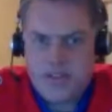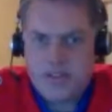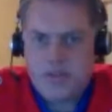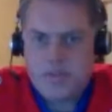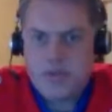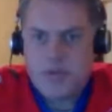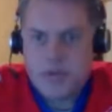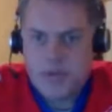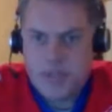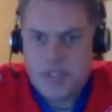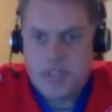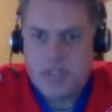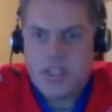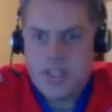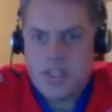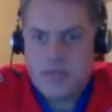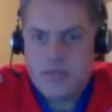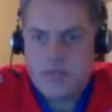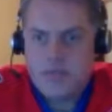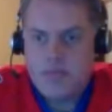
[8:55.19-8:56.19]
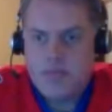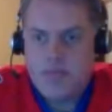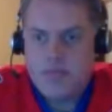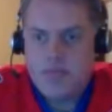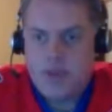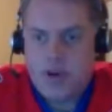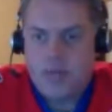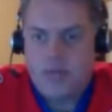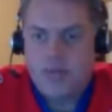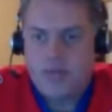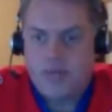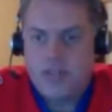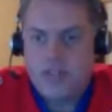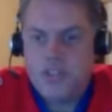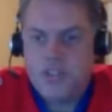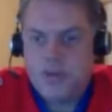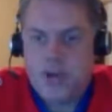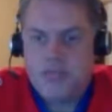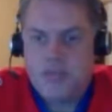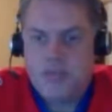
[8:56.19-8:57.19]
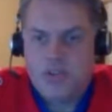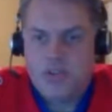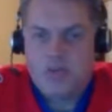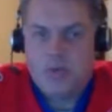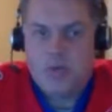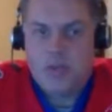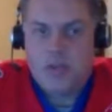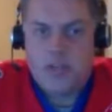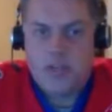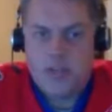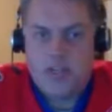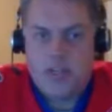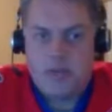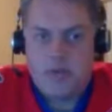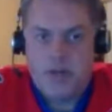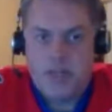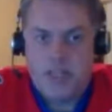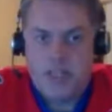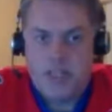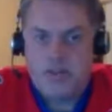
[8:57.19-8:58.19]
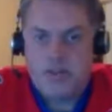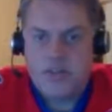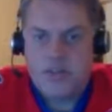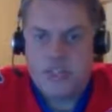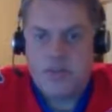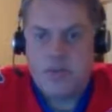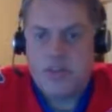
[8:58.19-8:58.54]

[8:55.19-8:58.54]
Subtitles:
somebody was saying he probably travels more than anybody else,